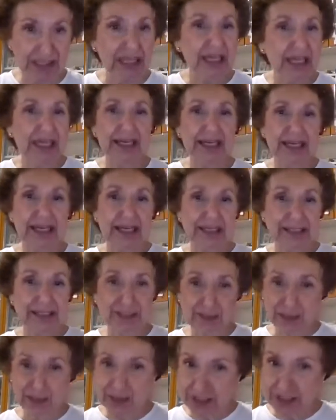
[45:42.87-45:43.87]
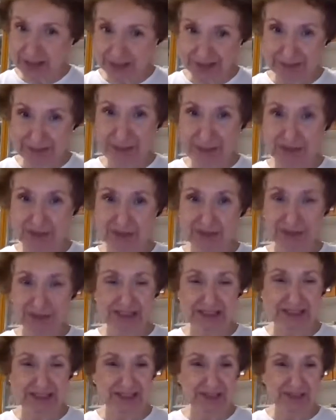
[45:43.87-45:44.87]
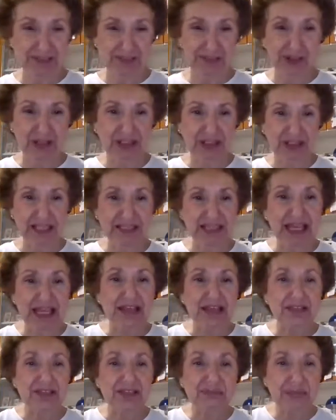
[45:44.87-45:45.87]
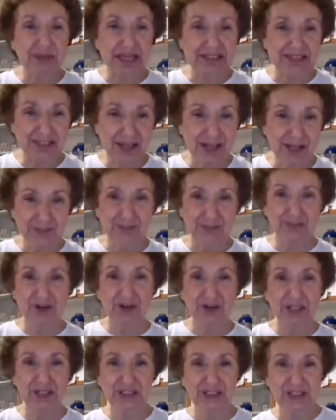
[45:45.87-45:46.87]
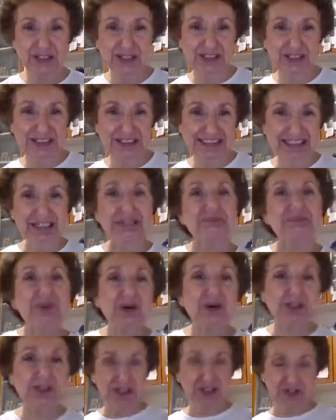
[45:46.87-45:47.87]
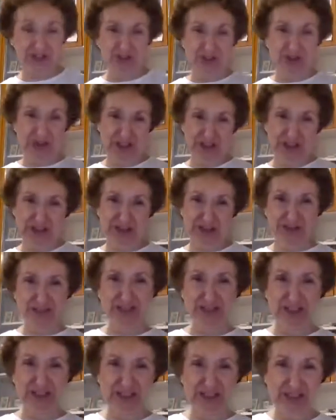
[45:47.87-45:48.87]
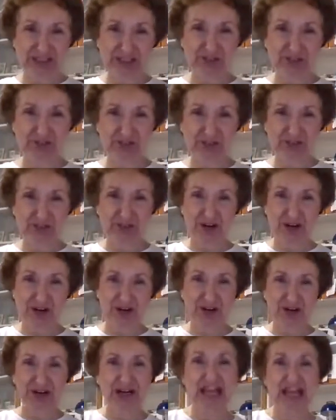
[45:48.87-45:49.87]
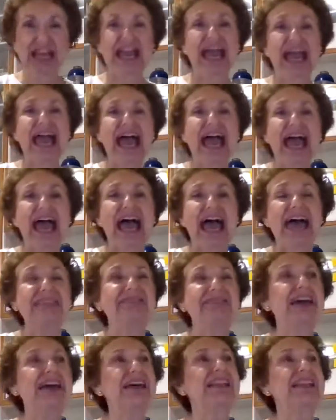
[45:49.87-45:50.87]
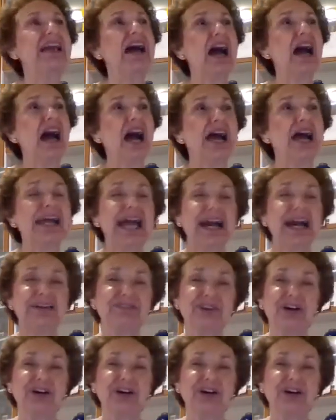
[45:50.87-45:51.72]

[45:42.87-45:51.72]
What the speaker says: and you guessed it, my twin sister. I'll get the most unvarnished criticism from her. And then I have a